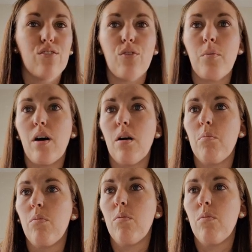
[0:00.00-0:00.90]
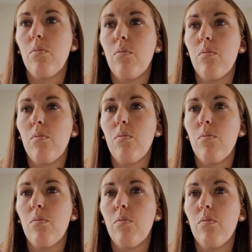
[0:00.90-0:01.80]
if this is for mom.
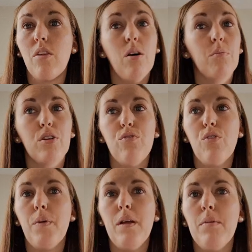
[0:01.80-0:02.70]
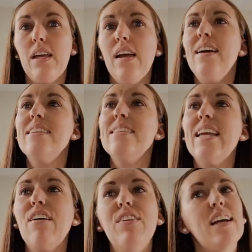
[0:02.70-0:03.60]
Nope, it's for baby.
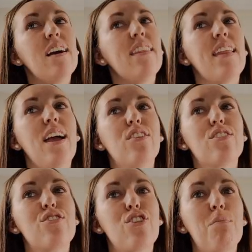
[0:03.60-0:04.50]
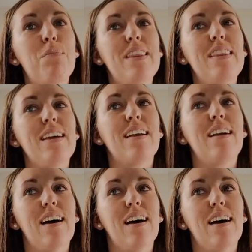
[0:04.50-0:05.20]
See, I feel like on that you're jumping the